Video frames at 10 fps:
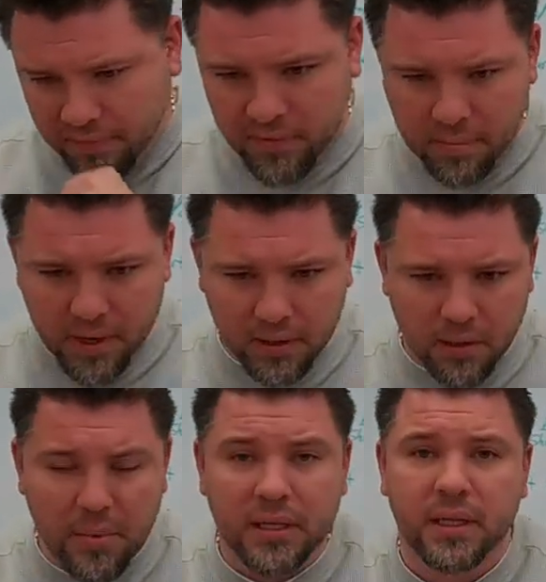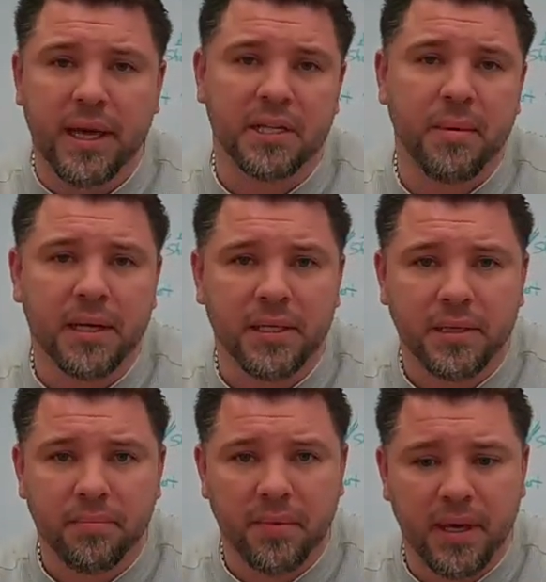from a mental aspect
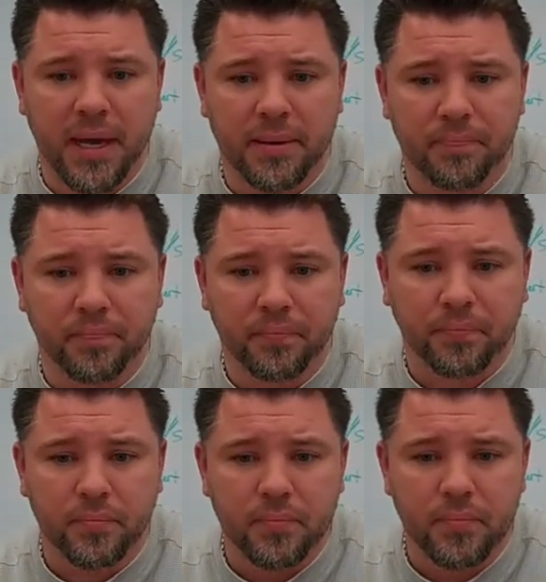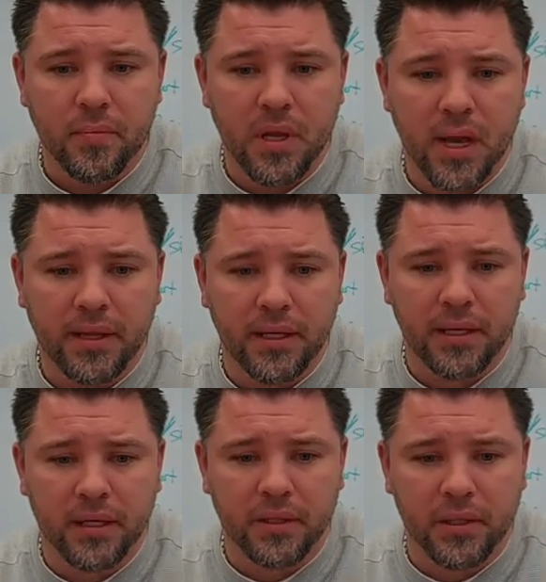that I
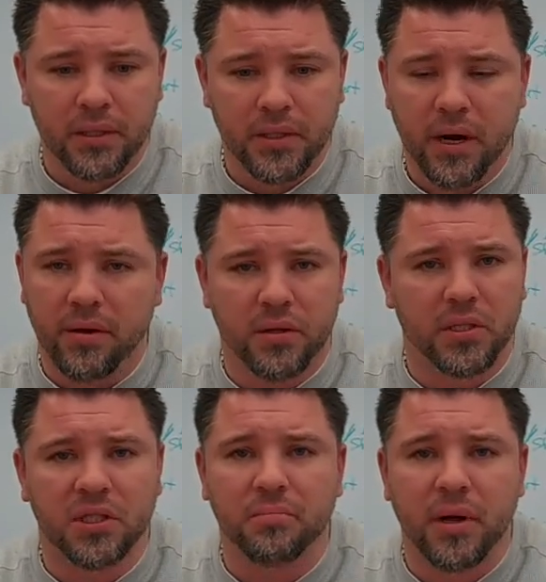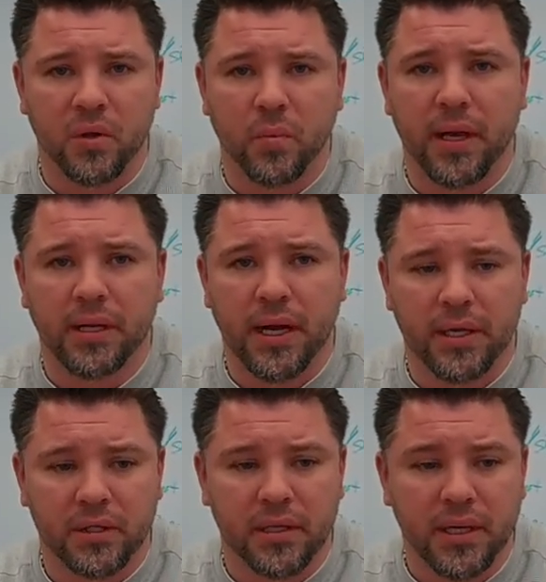think is carrying just as much weight
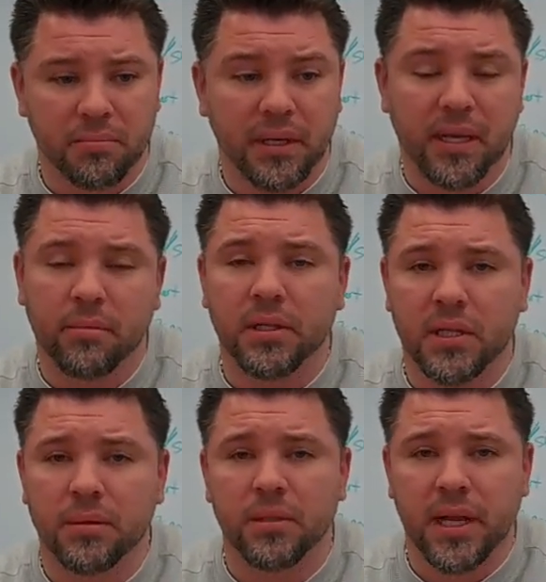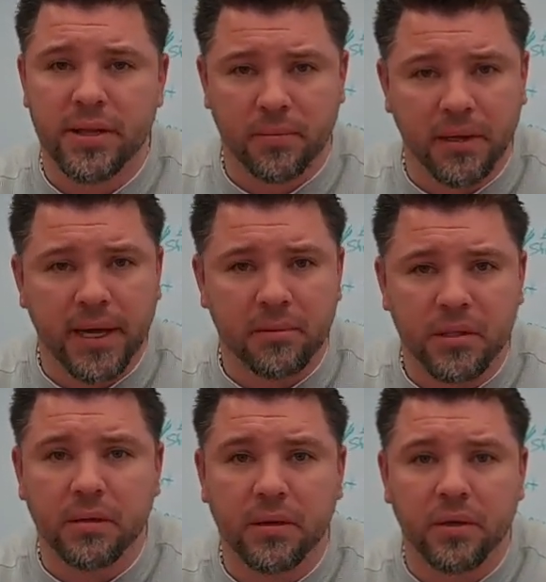as being able to see those tangible
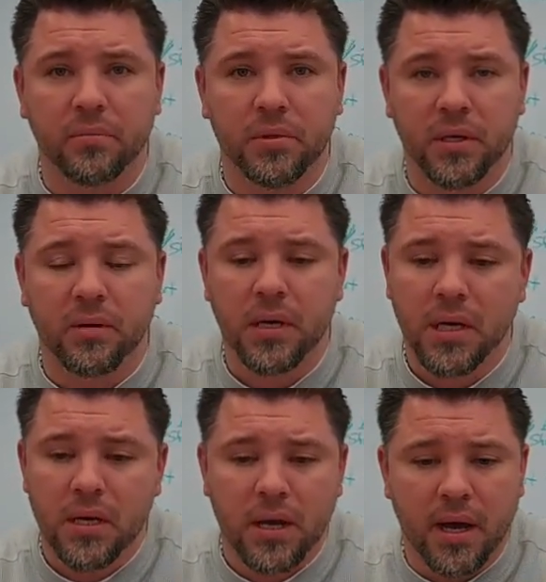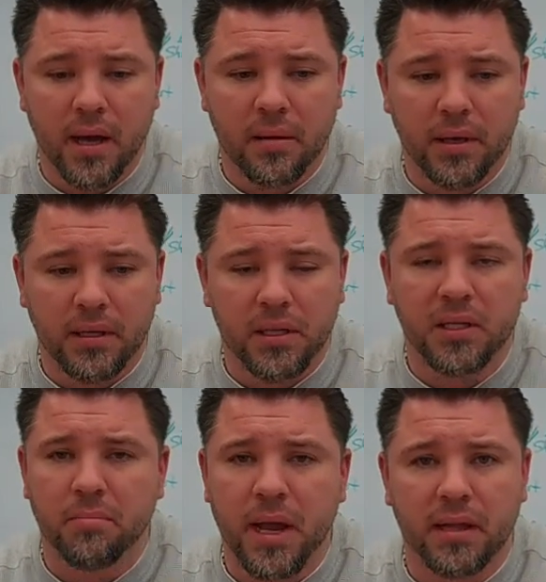items in the cube. So
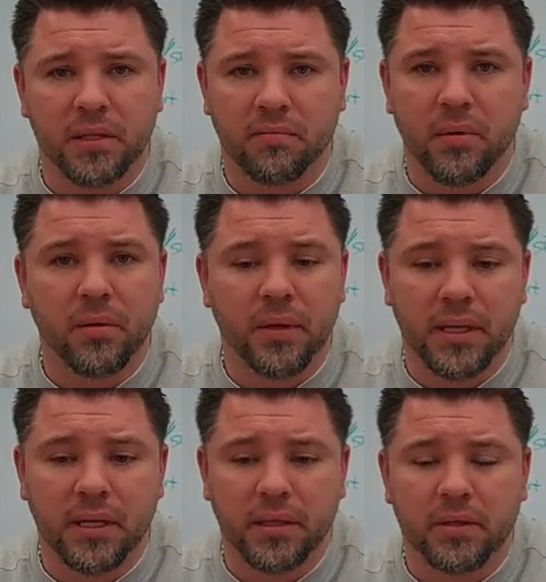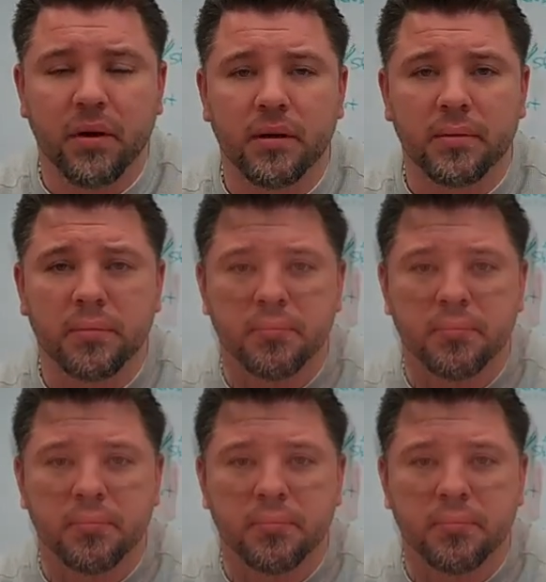it's a balance of both, and I think it's great.